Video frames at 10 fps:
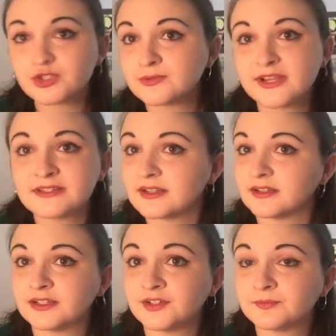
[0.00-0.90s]

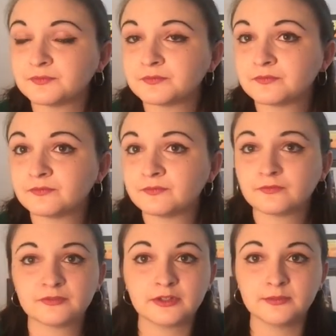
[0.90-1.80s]
translated it
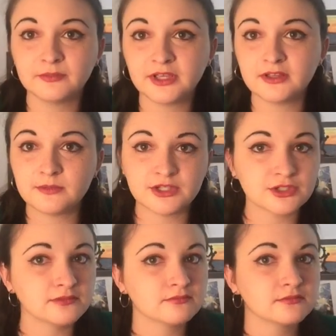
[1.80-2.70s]
from
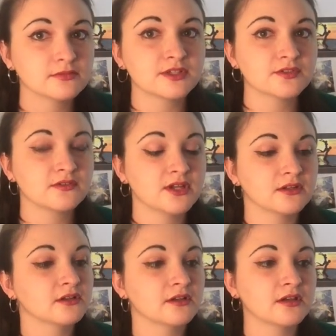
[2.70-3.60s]
animation to
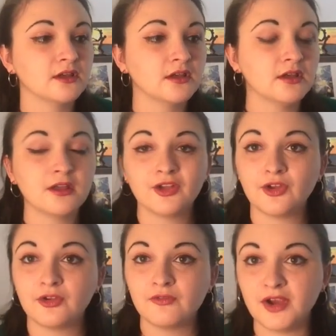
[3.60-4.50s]
screen
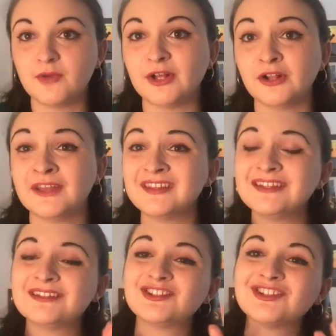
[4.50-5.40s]
very well. And they
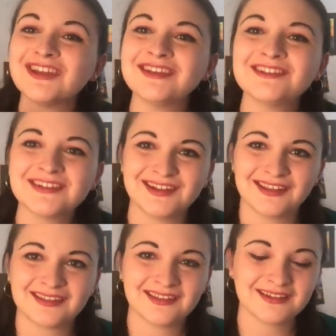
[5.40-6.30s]
didn't change
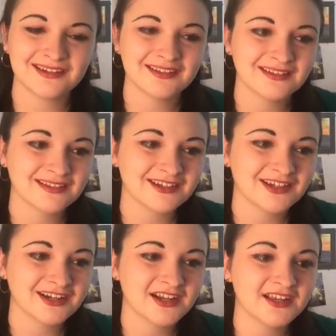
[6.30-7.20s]
anything.
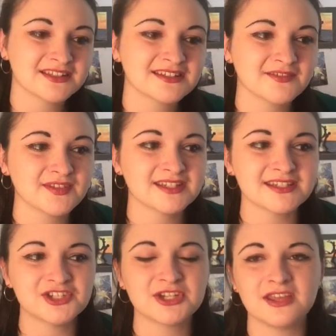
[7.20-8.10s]
And the stuff they
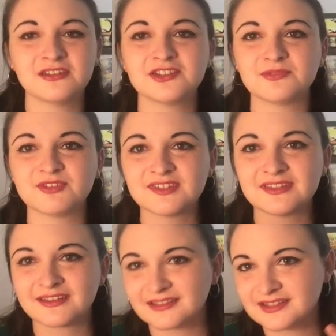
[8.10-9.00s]
did change, it
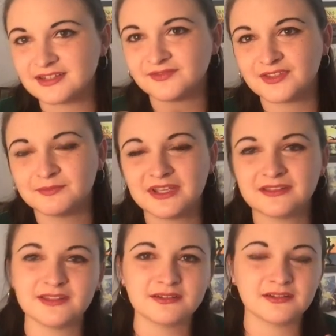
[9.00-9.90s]
was, like, the stuff that
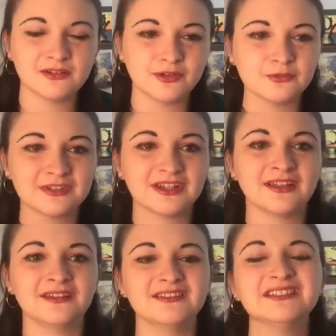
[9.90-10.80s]
made the old one
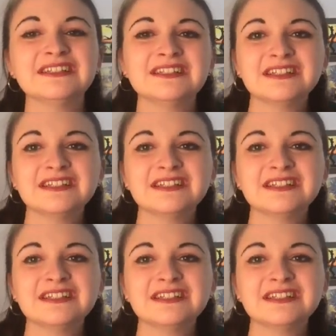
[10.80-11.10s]
kind